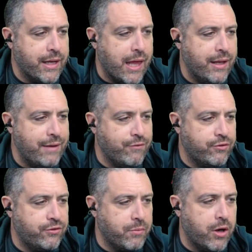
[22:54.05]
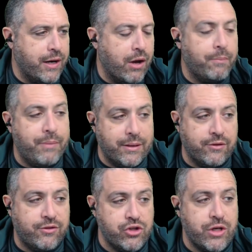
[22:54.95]
Golladay versus Amari now a big
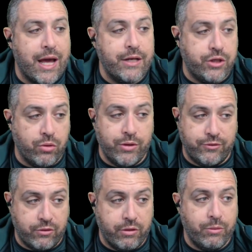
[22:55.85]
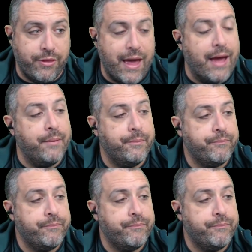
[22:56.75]
decision. I don't disagree with that.